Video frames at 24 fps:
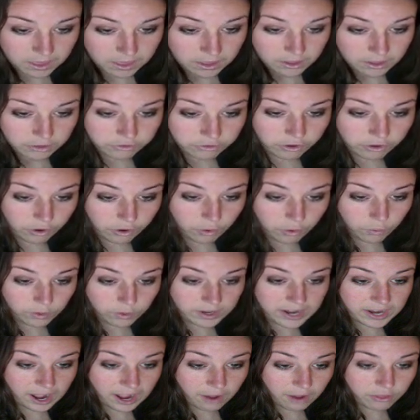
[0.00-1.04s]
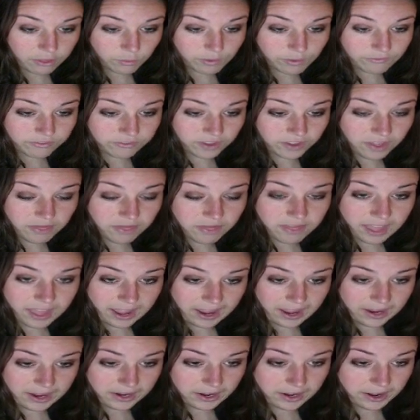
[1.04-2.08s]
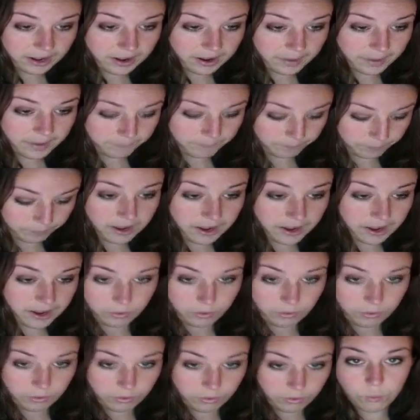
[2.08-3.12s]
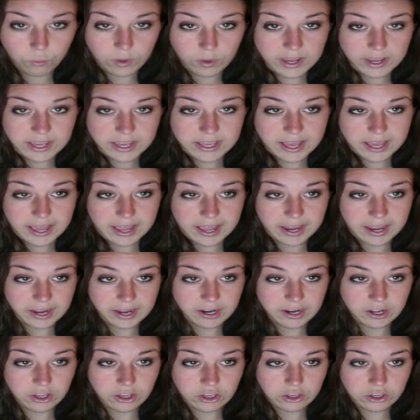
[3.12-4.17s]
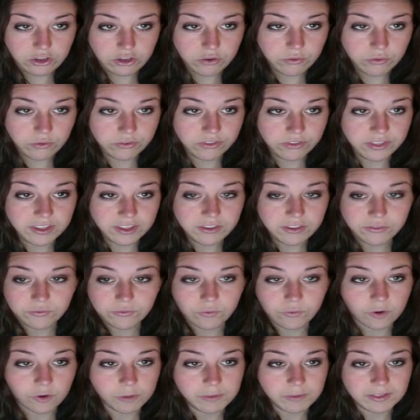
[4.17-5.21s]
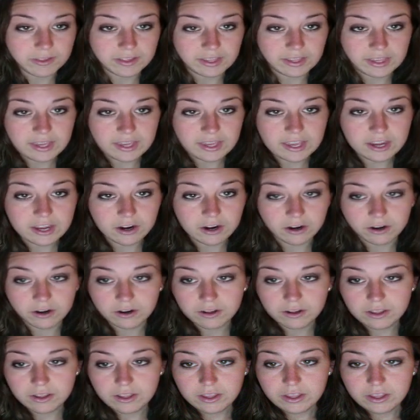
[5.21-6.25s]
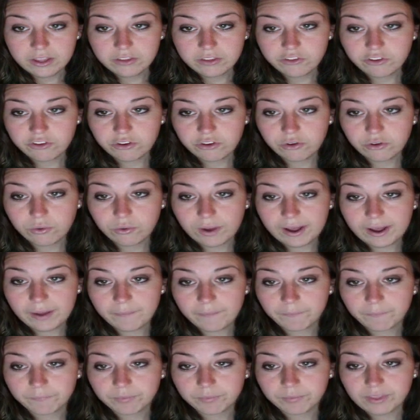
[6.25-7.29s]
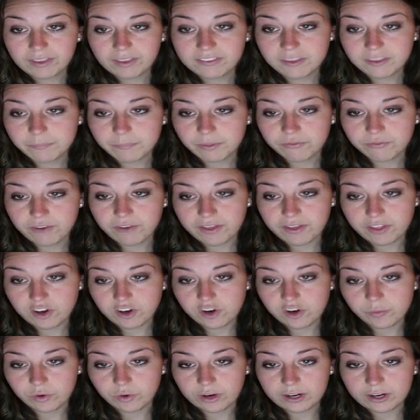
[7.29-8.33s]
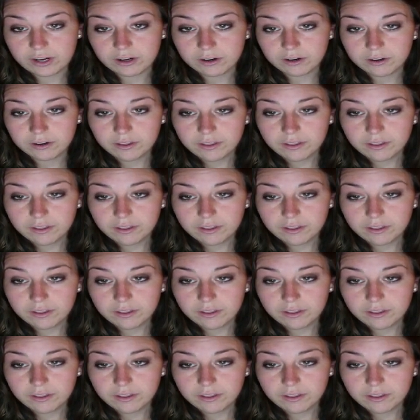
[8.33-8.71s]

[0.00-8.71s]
So now that we've done that, um, we can use this formula here to um, simplify the numerator.